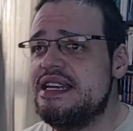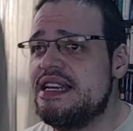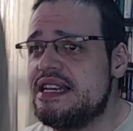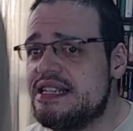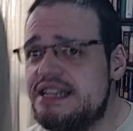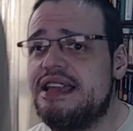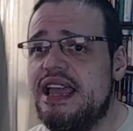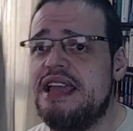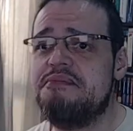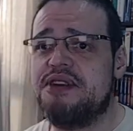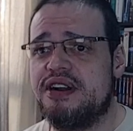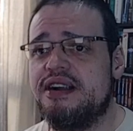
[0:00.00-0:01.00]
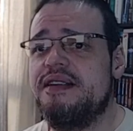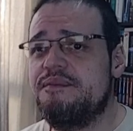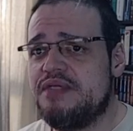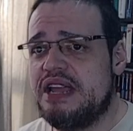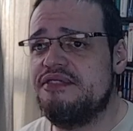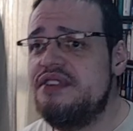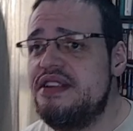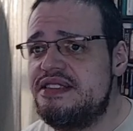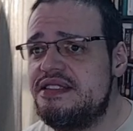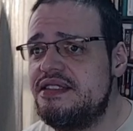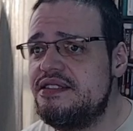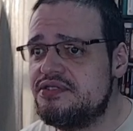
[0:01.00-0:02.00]
TheGamer,
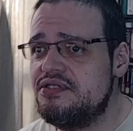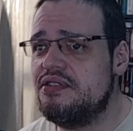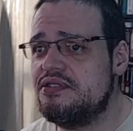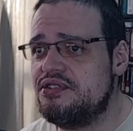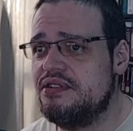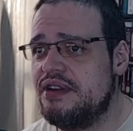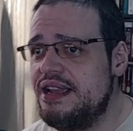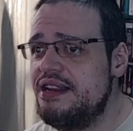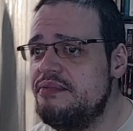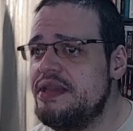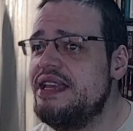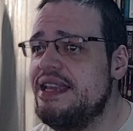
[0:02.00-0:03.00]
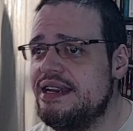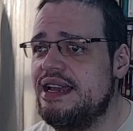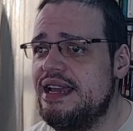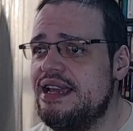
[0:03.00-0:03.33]
diversity is not your enemy in a,